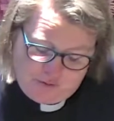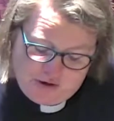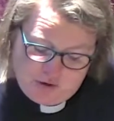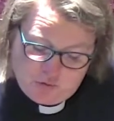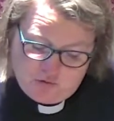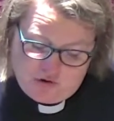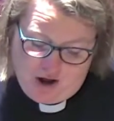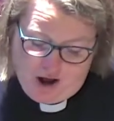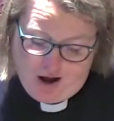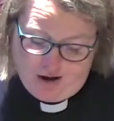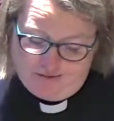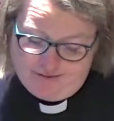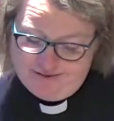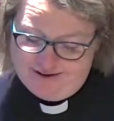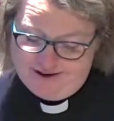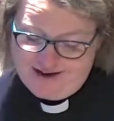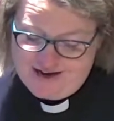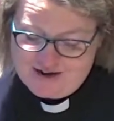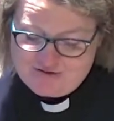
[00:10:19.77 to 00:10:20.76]
we all know,
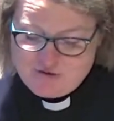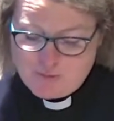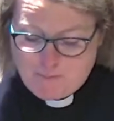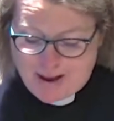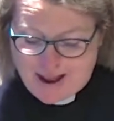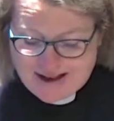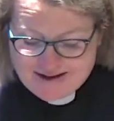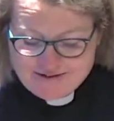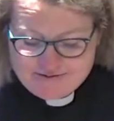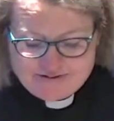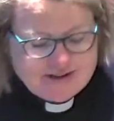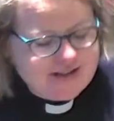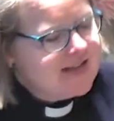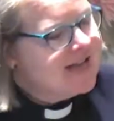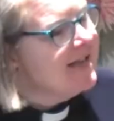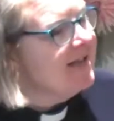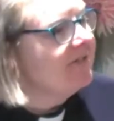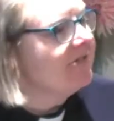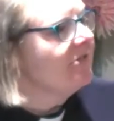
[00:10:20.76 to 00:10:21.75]
repenting
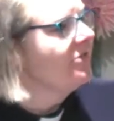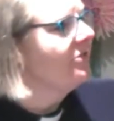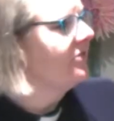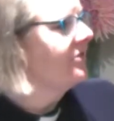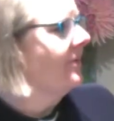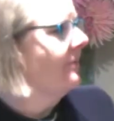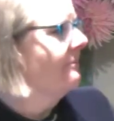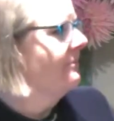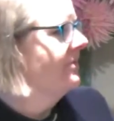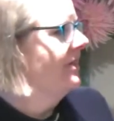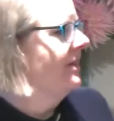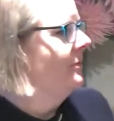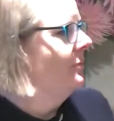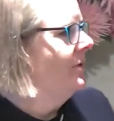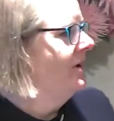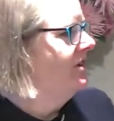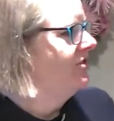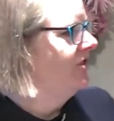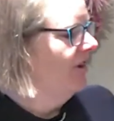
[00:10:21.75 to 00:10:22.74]
isn't something
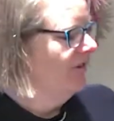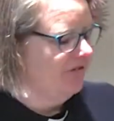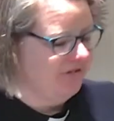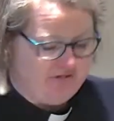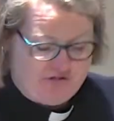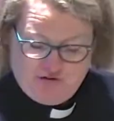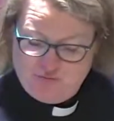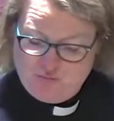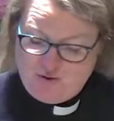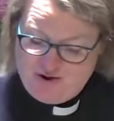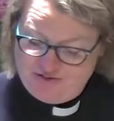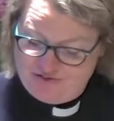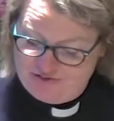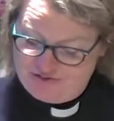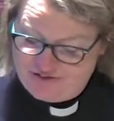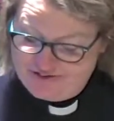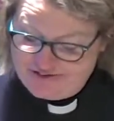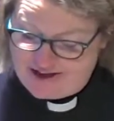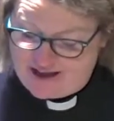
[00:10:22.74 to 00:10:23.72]
we just do
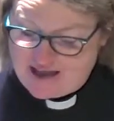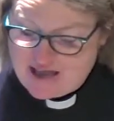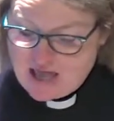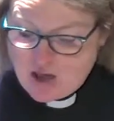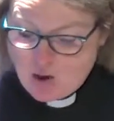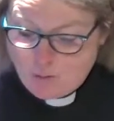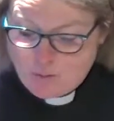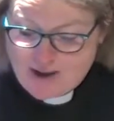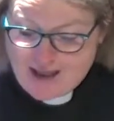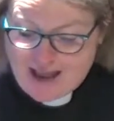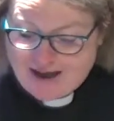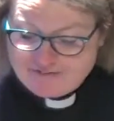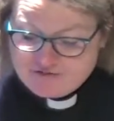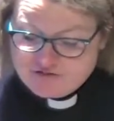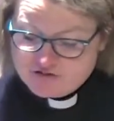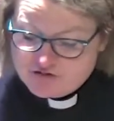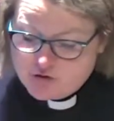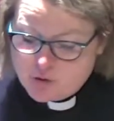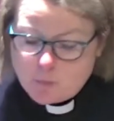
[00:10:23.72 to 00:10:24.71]
once, is it? We
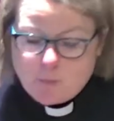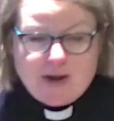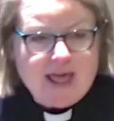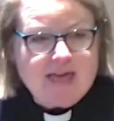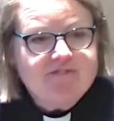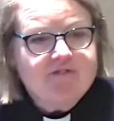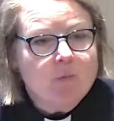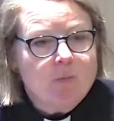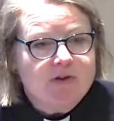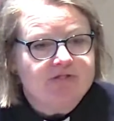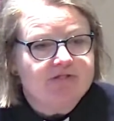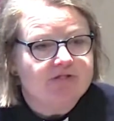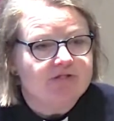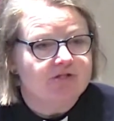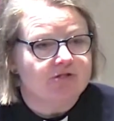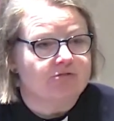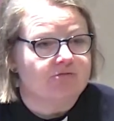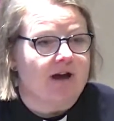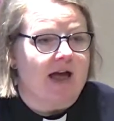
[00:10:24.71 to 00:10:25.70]
have to do it whenever we
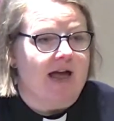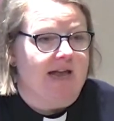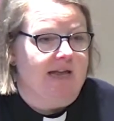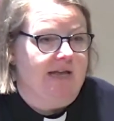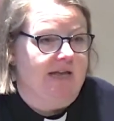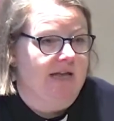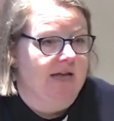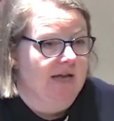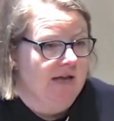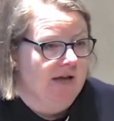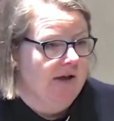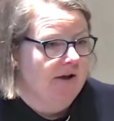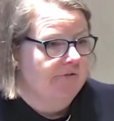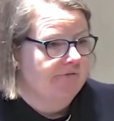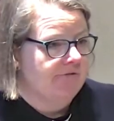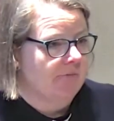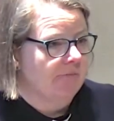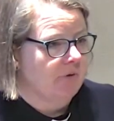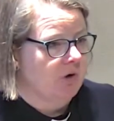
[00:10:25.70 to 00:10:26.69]
stray
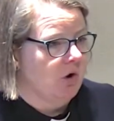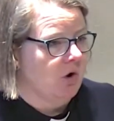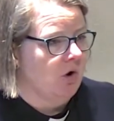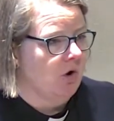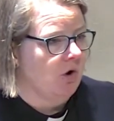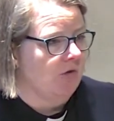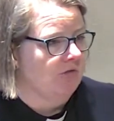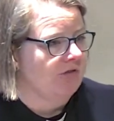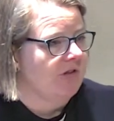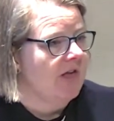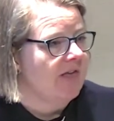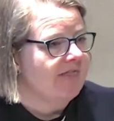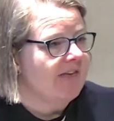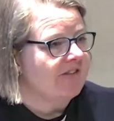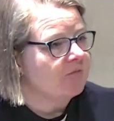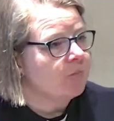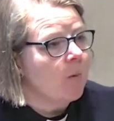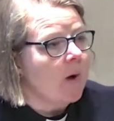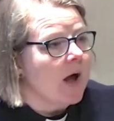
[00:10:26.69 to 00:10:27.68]
from God.
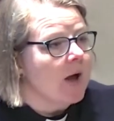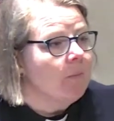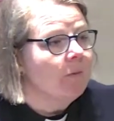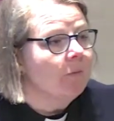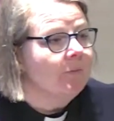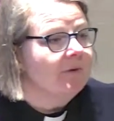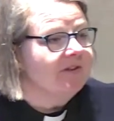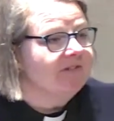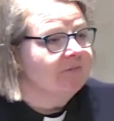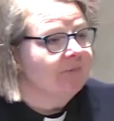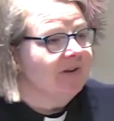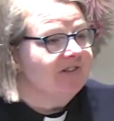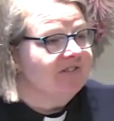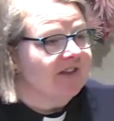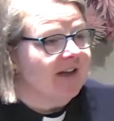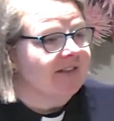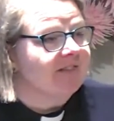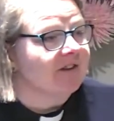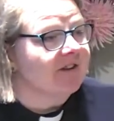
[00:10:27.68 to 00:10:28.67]
That's why we, we
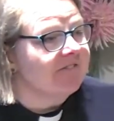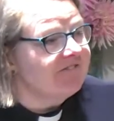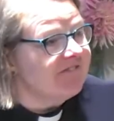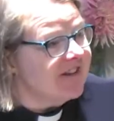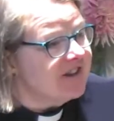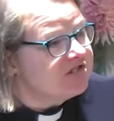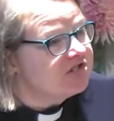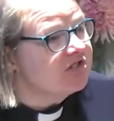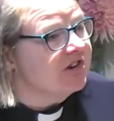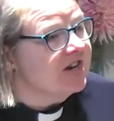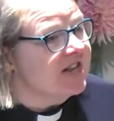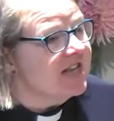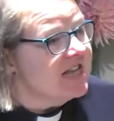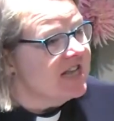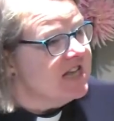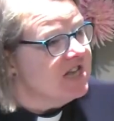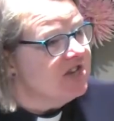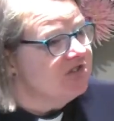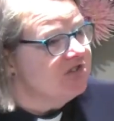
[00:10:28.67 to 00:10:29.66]
say the confession
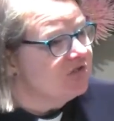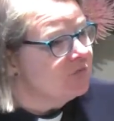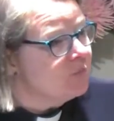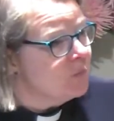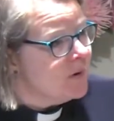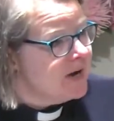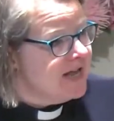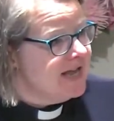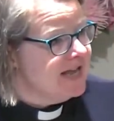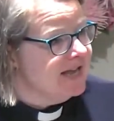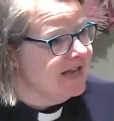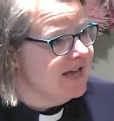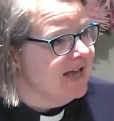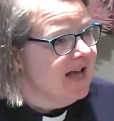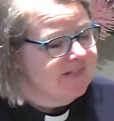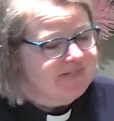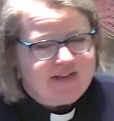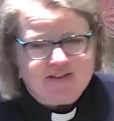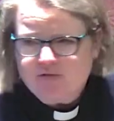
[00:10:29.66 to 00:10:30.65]
each week.
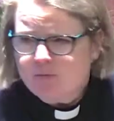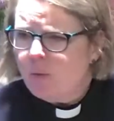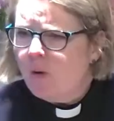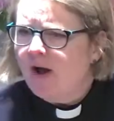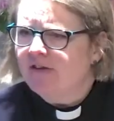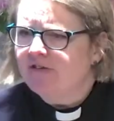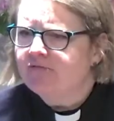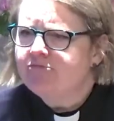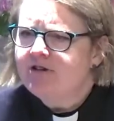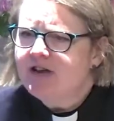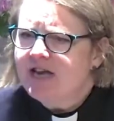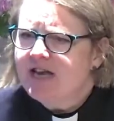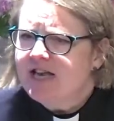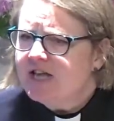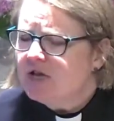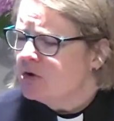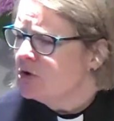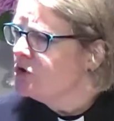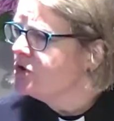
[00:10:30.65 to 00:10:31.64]
That's why it's really
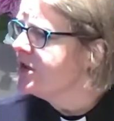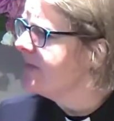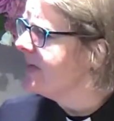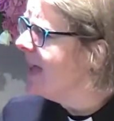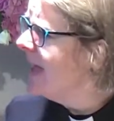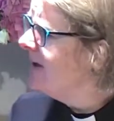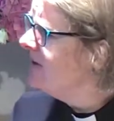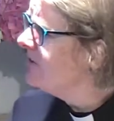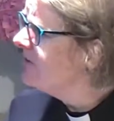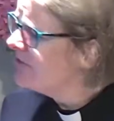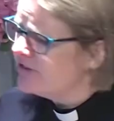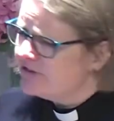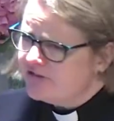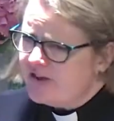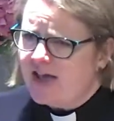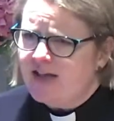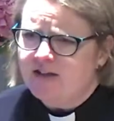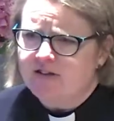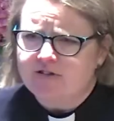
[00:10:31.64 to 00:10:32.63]
good at the end of the
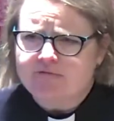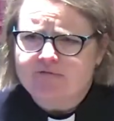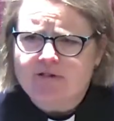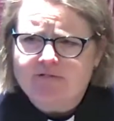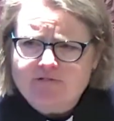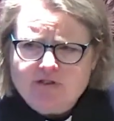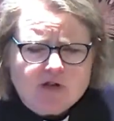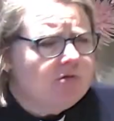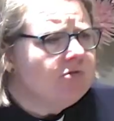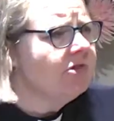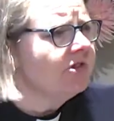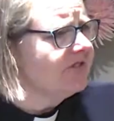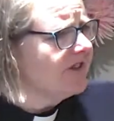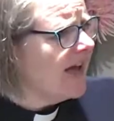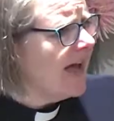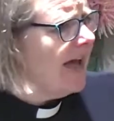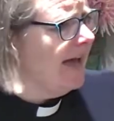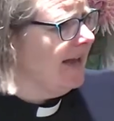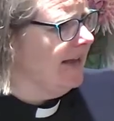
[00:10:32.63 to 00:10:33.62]
day to review the
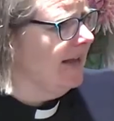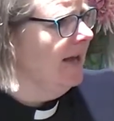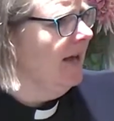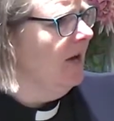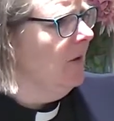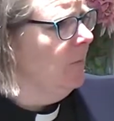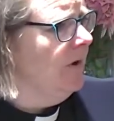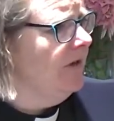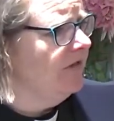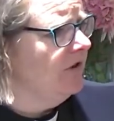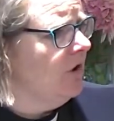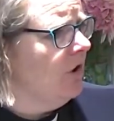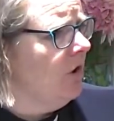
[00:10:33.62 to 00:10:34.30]
day with